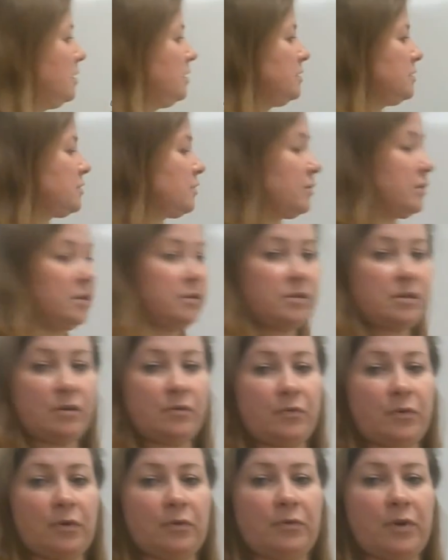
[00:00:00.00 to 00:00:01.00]
So there's our
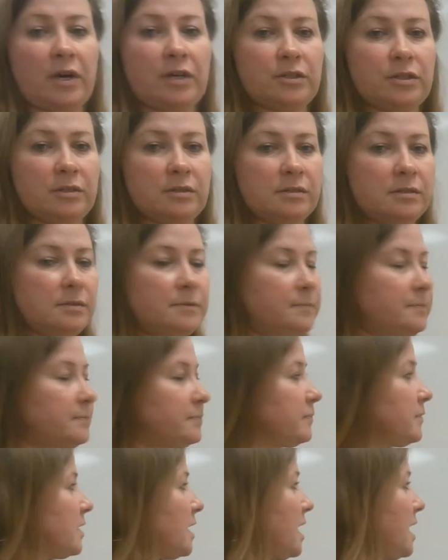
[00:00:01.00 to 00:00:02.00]
4 fractions.
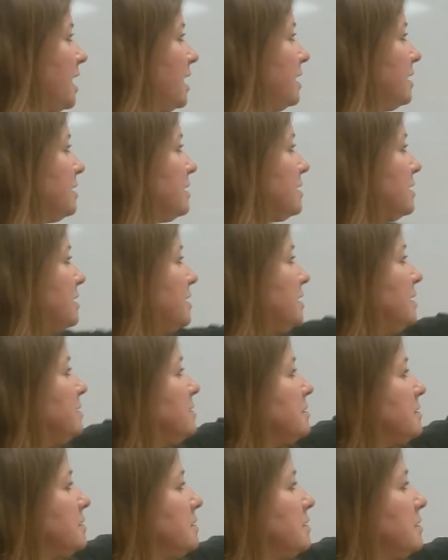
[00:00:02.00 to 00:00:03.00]
And
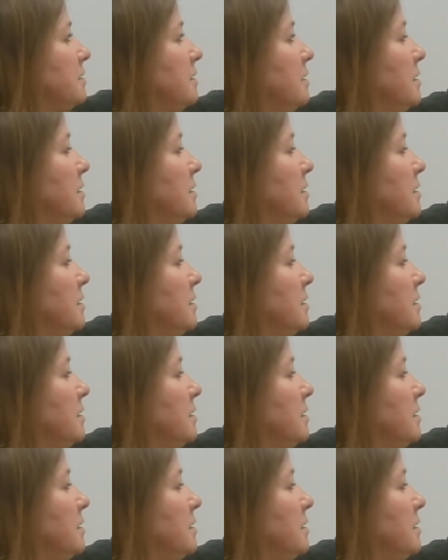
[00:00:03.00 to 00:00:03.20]
this